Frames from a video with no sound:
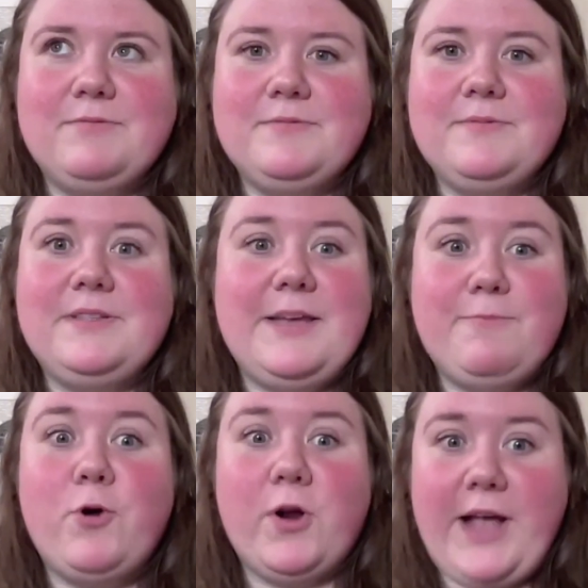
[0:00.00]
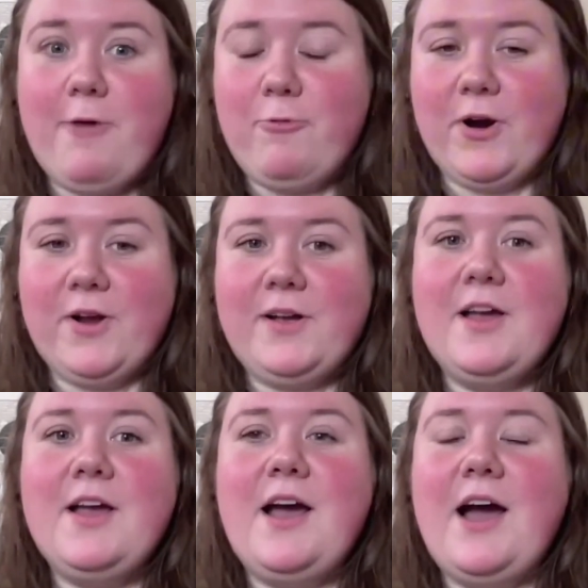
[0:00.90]
keep work at work.
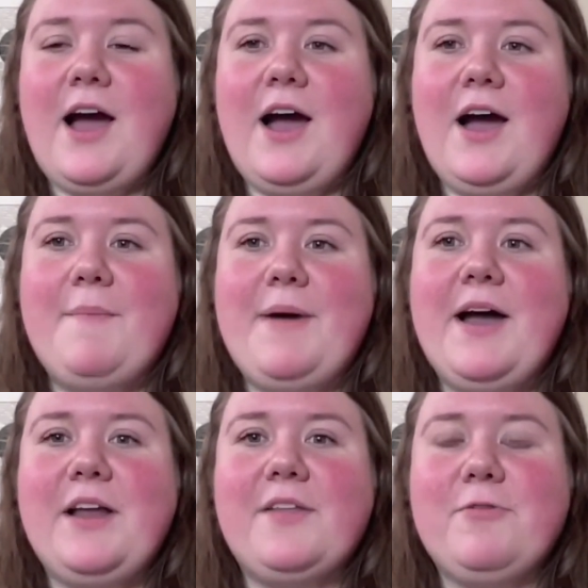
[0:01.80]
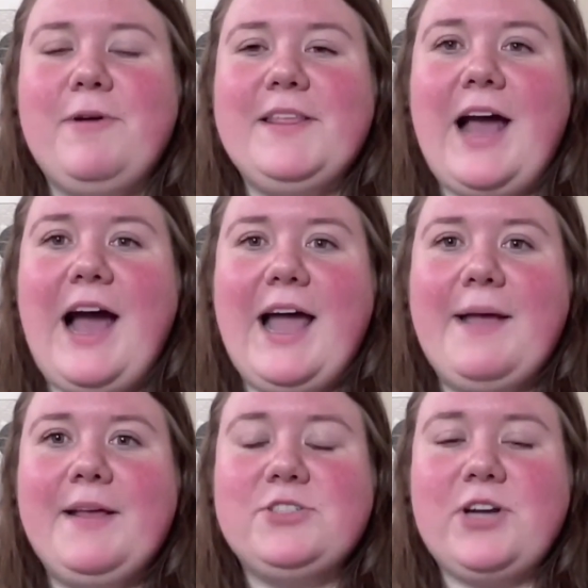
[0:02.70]
Another way that
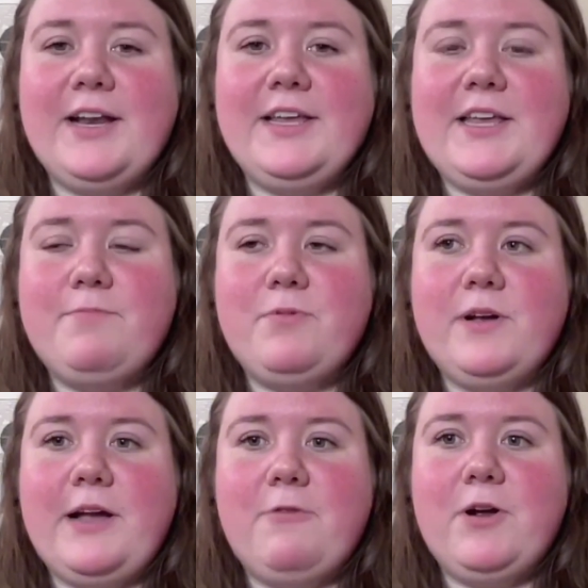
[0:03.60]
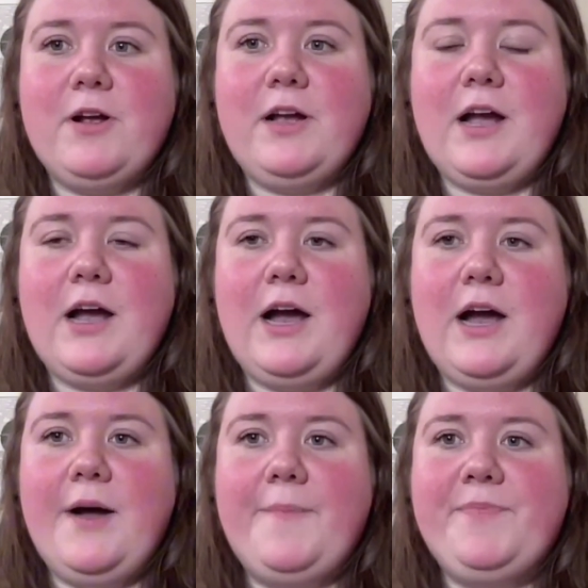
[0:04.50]
I try to keep work at work,
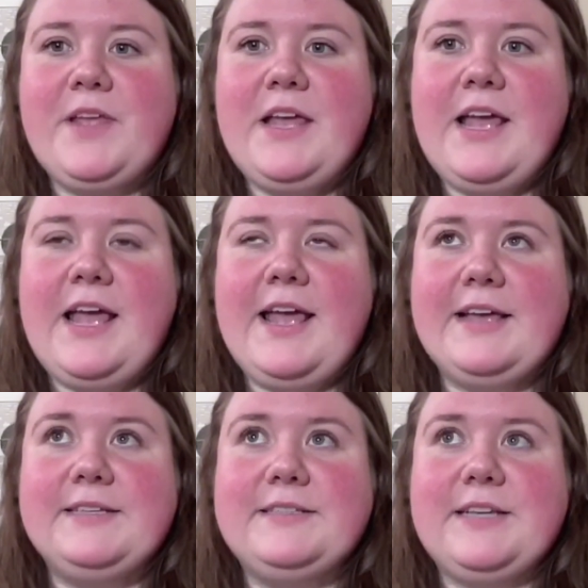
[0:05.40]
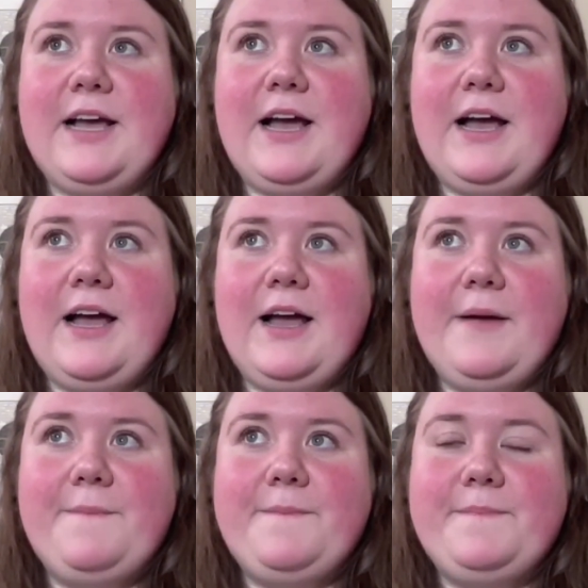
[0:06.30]
is
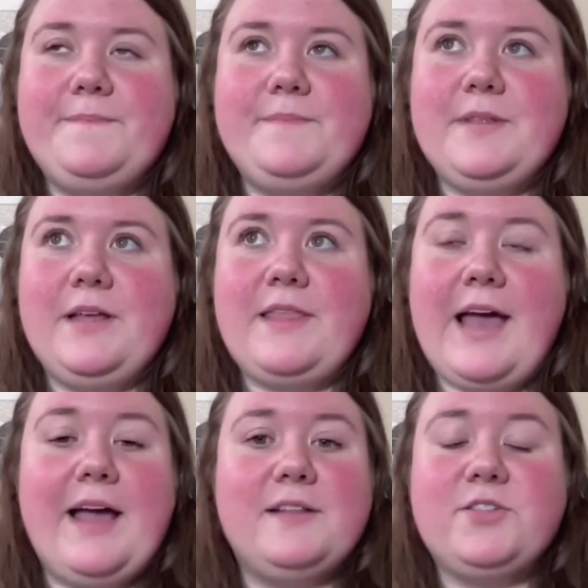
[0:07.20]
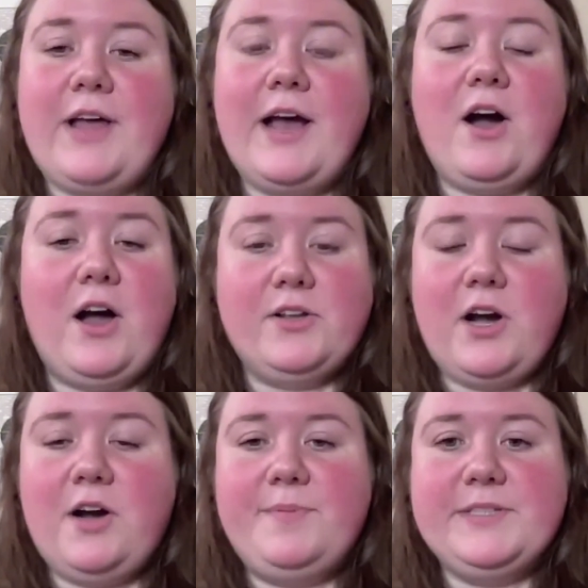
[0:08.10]
that
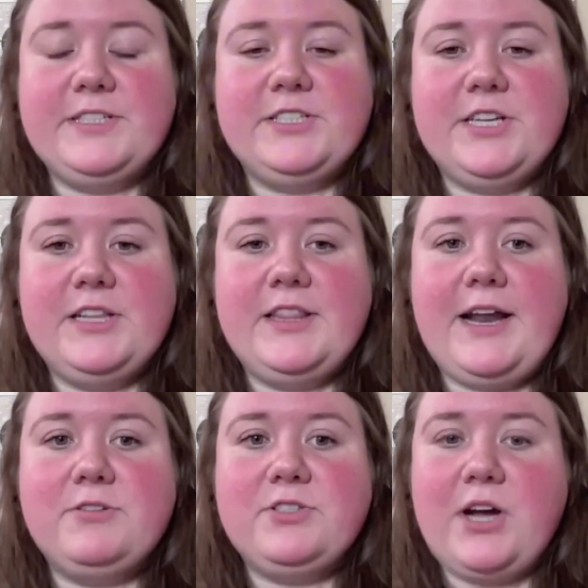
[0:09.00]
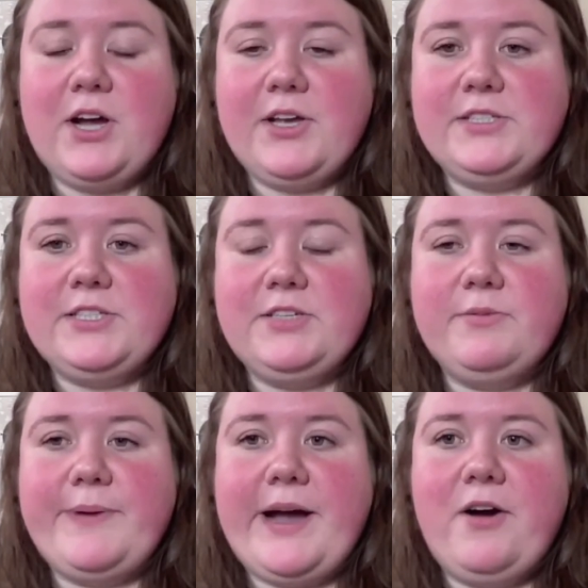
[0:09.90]
on-call position that I was talking to you
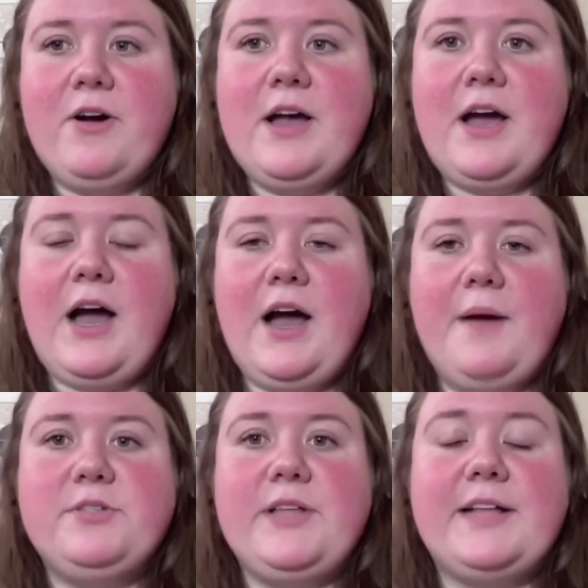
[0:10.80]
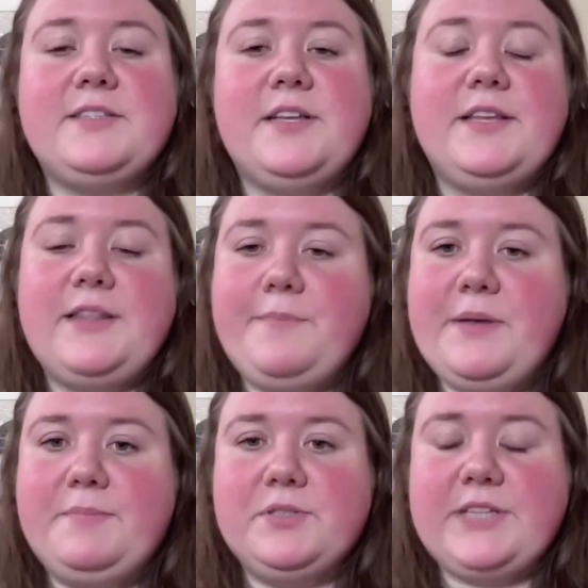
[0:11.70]
about. So that's something that
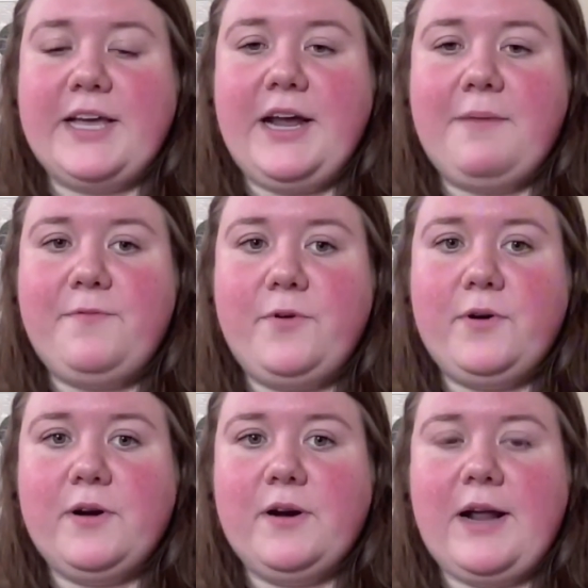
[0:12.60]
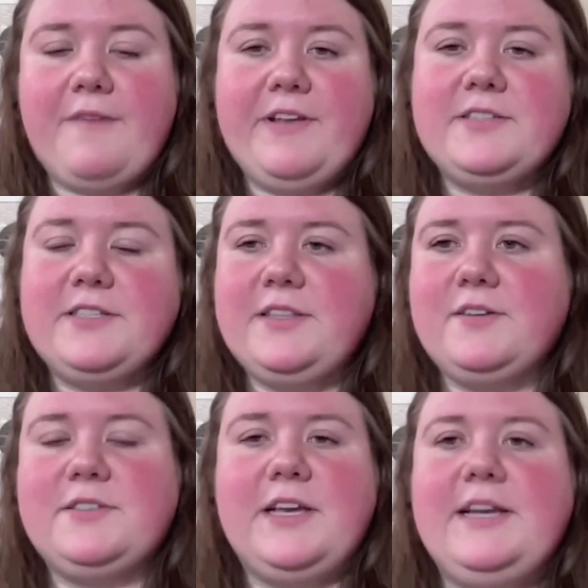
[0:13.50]
people sign up for, and obviously
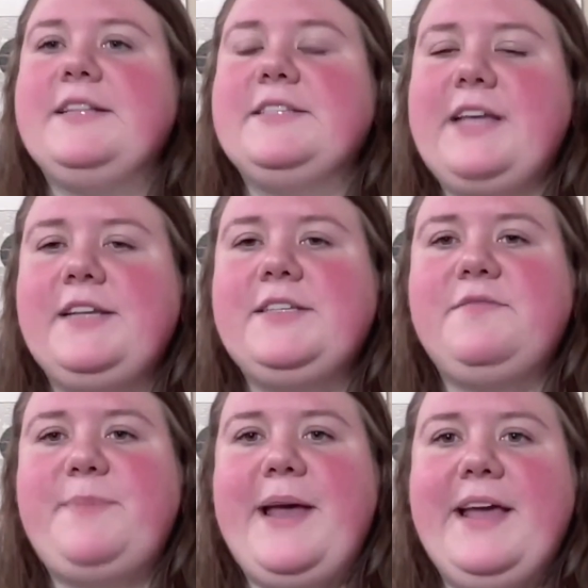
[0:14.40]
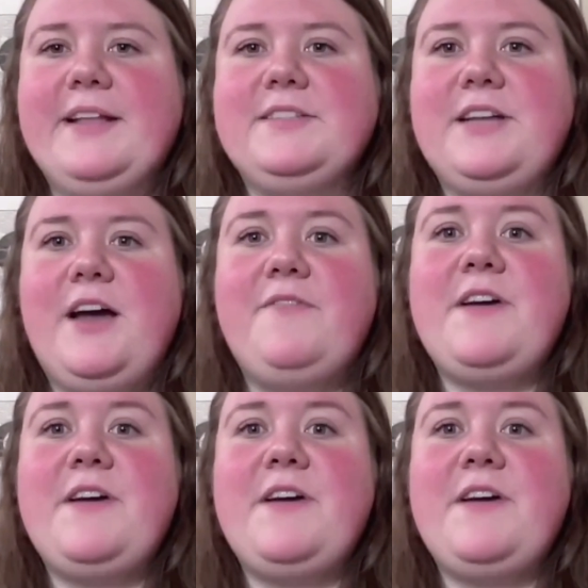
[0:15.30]
there's like incentive pay and stuff.